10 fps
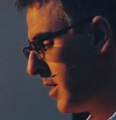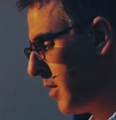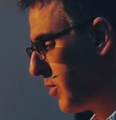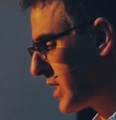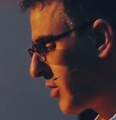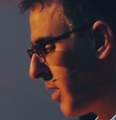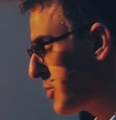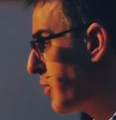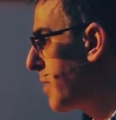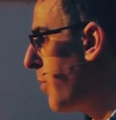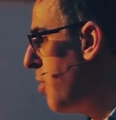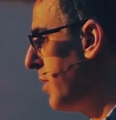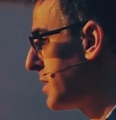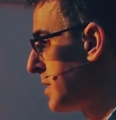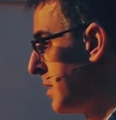which I'll come to at the
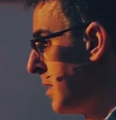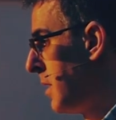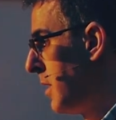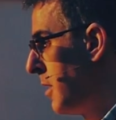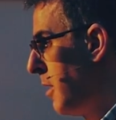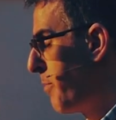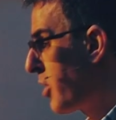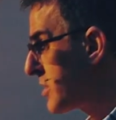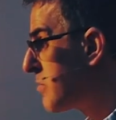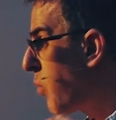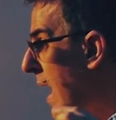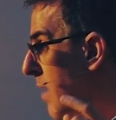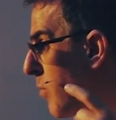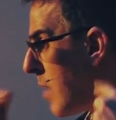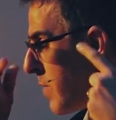moment. Because
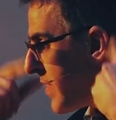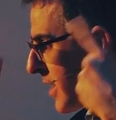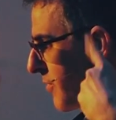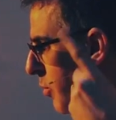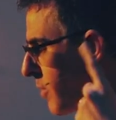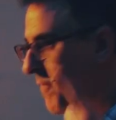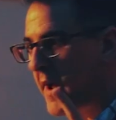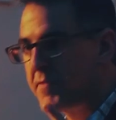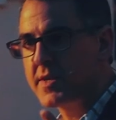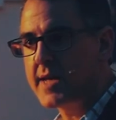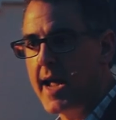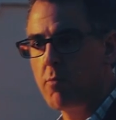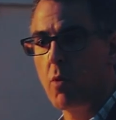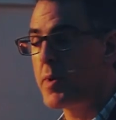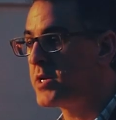when we think of the word faith today,
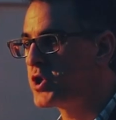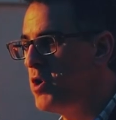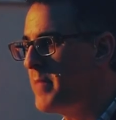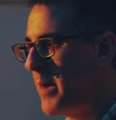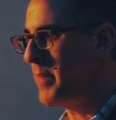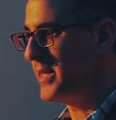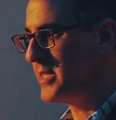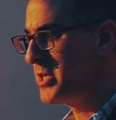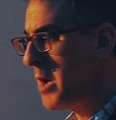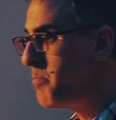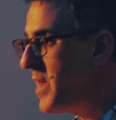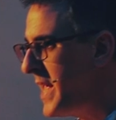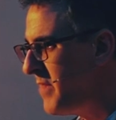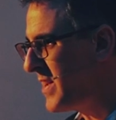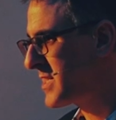what we assume that means is
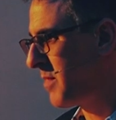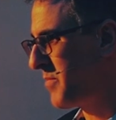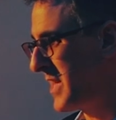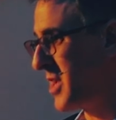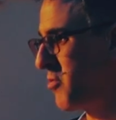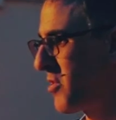believing something that you'd